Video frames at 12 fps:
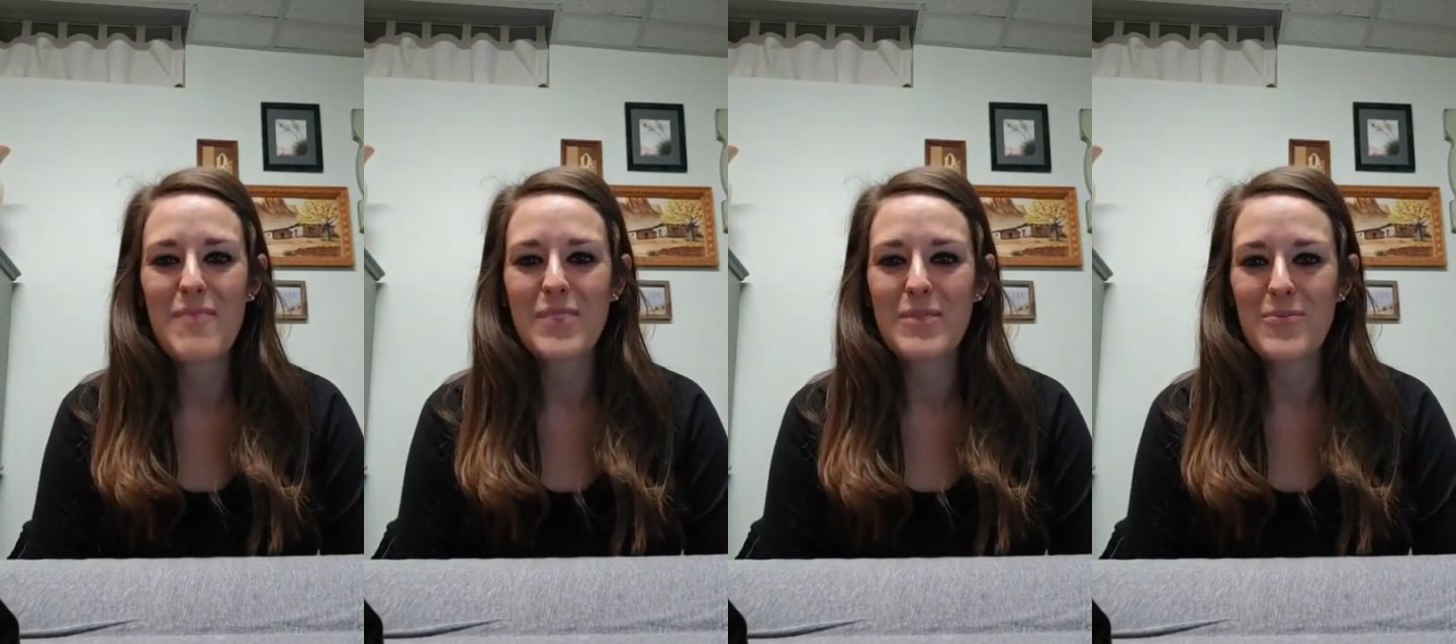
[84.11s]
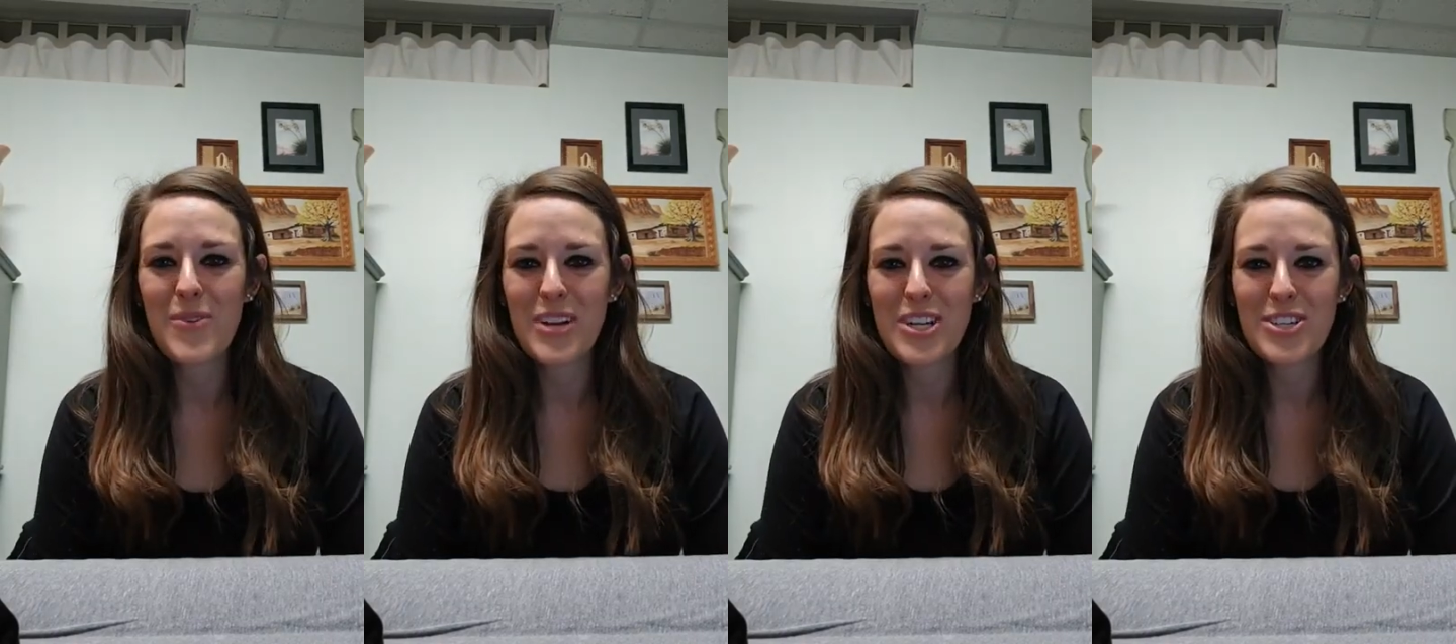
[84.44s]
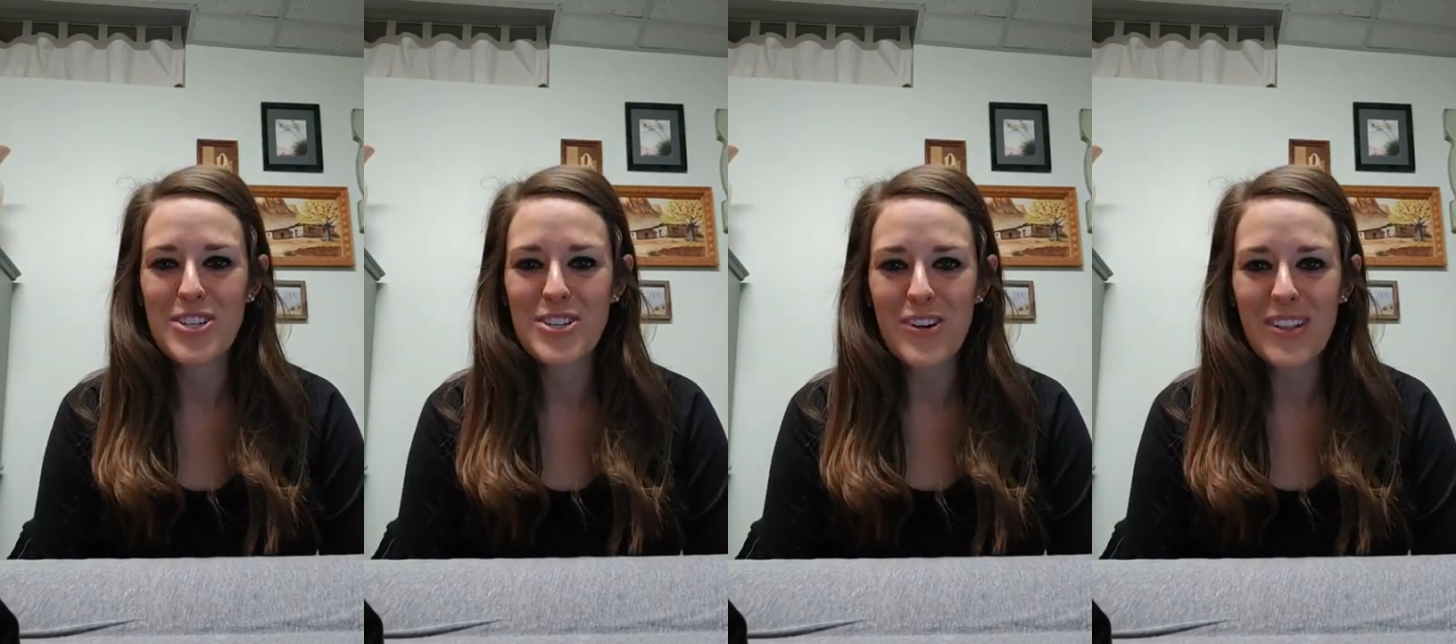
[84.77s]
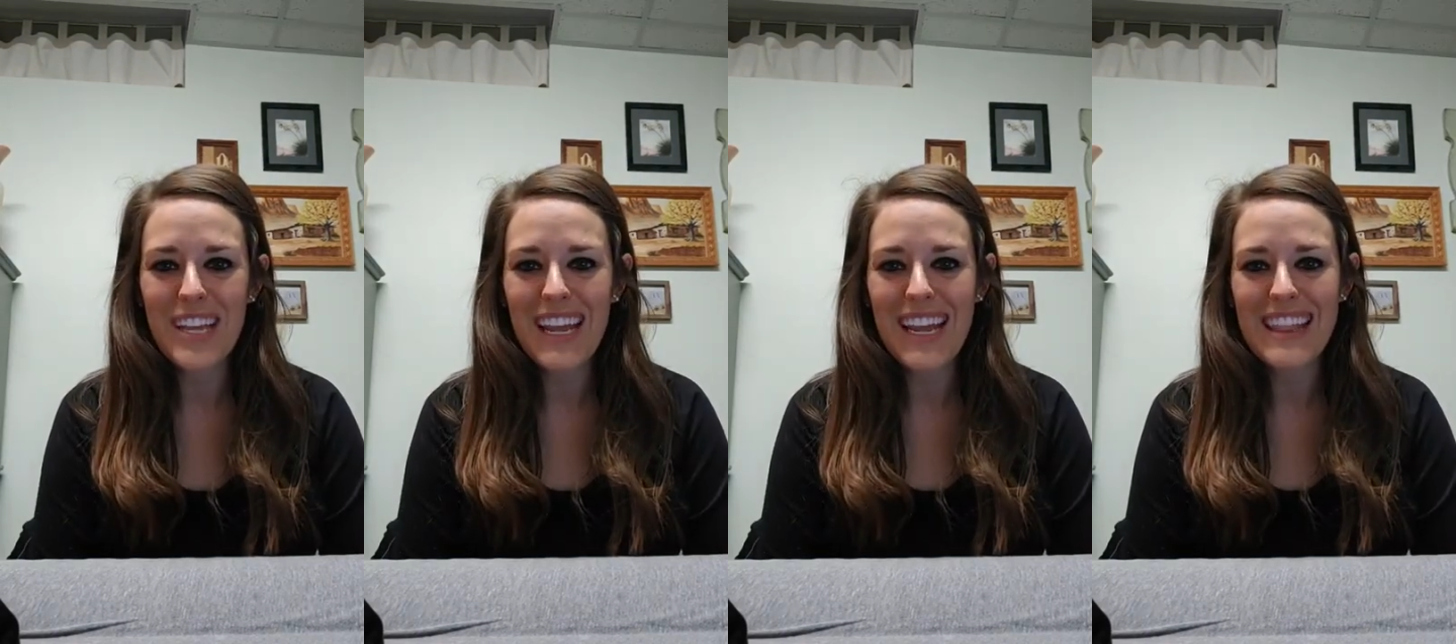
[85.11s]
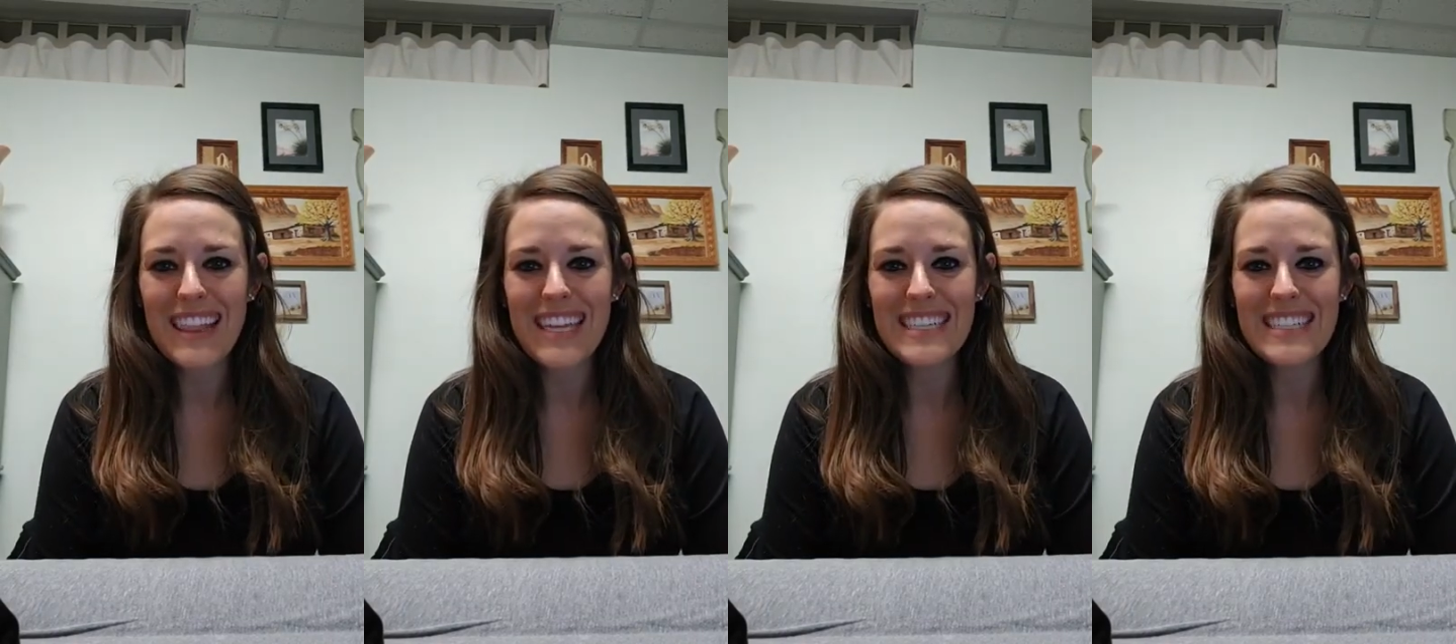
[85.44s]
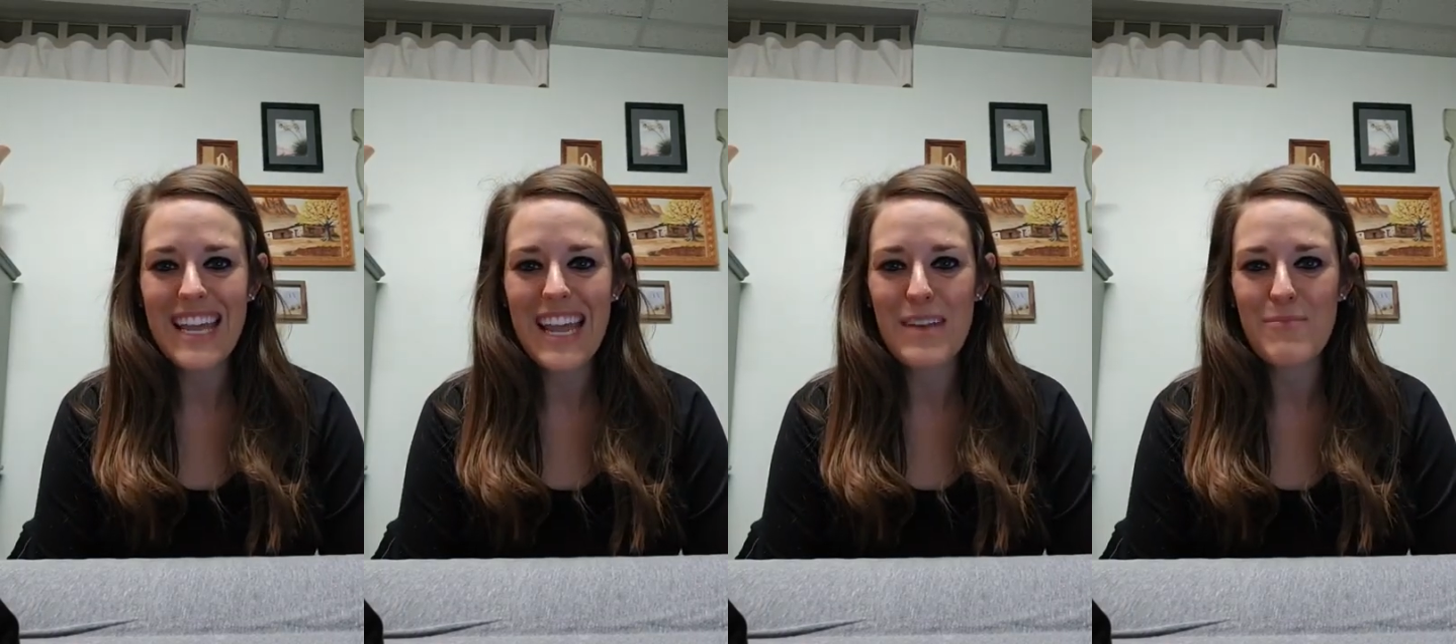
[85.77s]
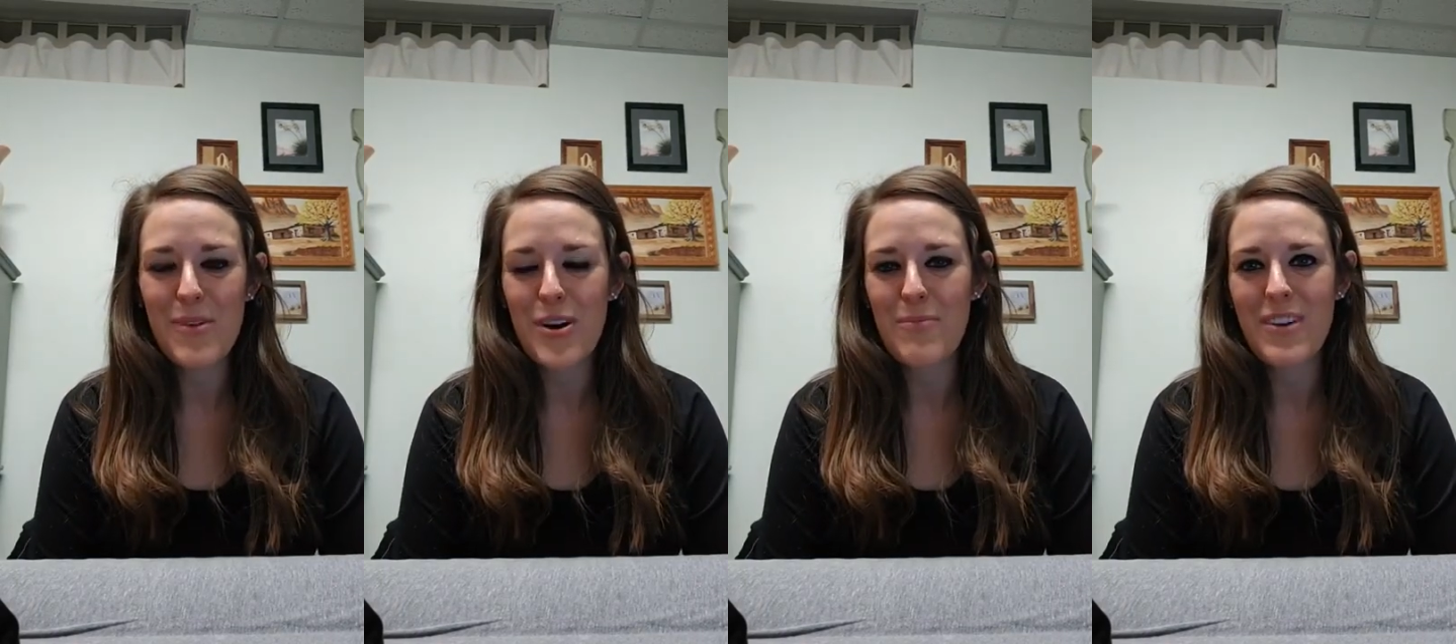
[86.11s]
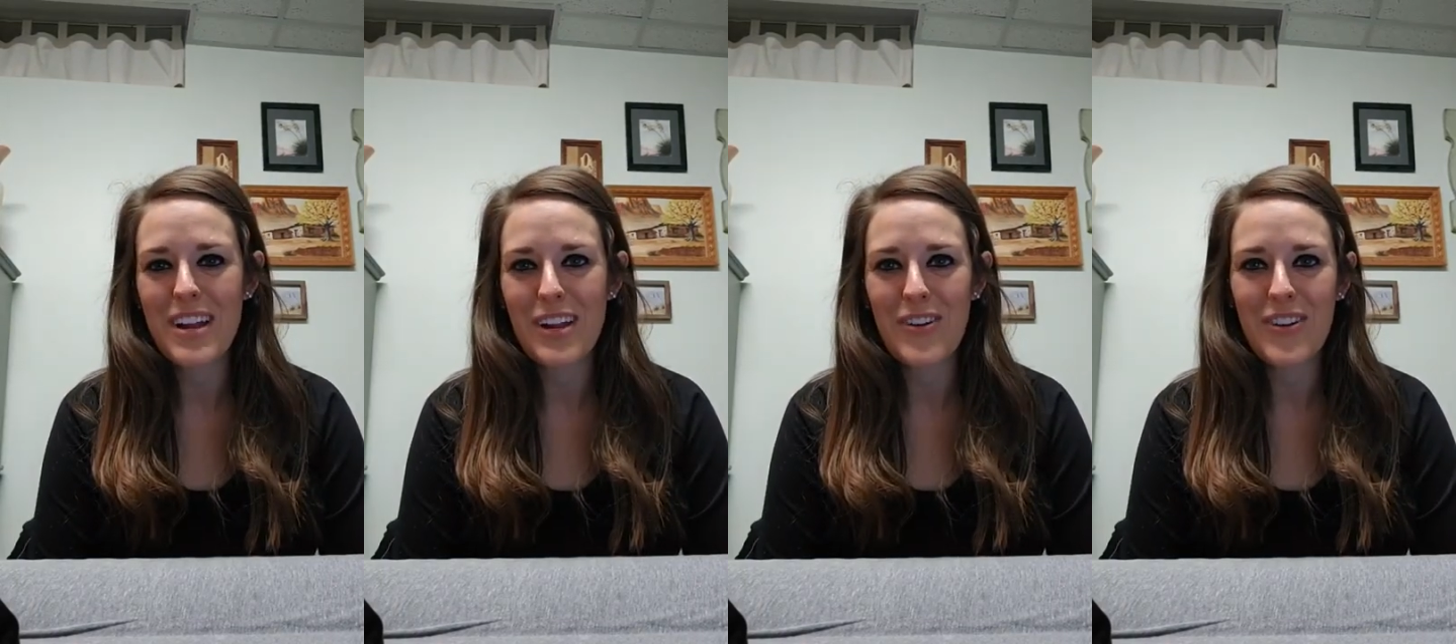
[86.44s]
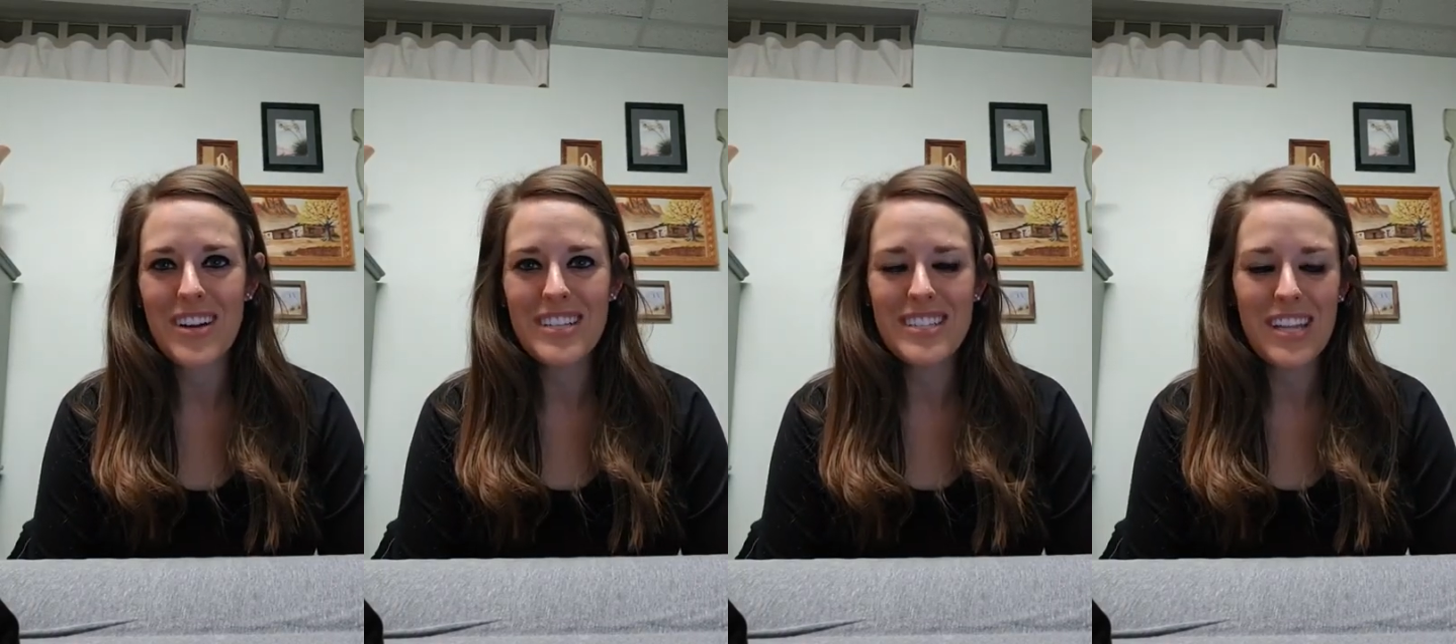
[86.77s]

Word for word: good morning, Shirley and Linda and Barbara and Chris.